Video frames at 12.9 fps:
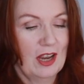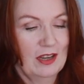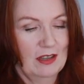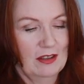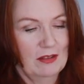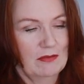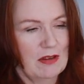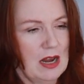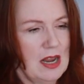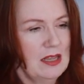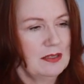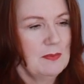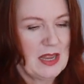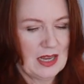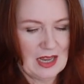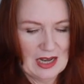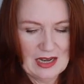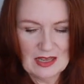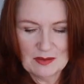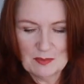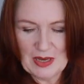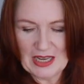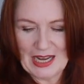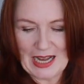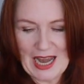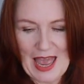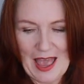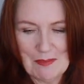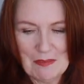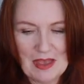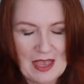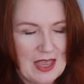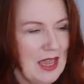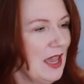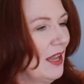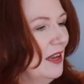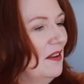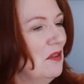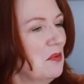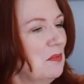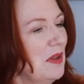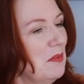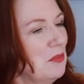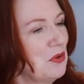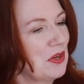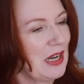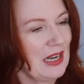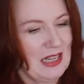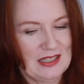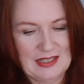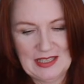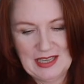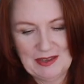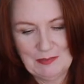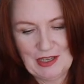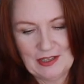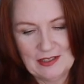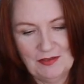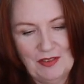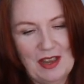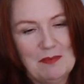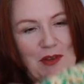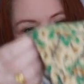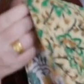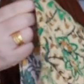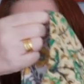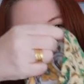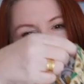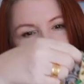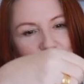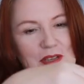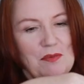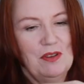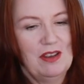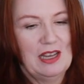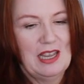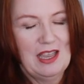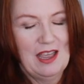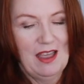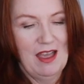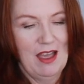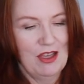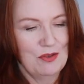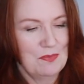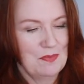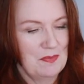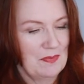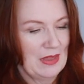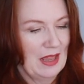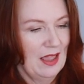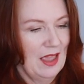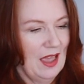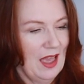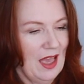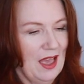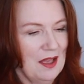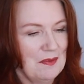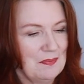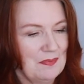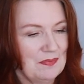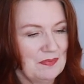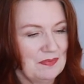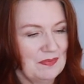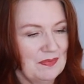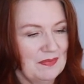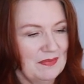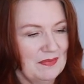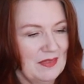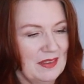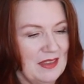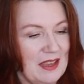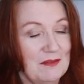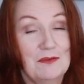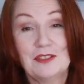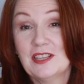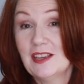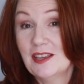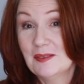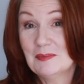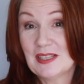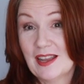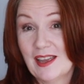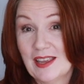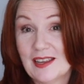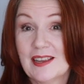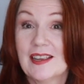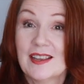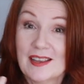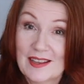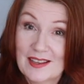And I thought, right, let's make it a little bit glam, a little bit more glitzy, because if I am going to be mostly wearing it at home, then for times like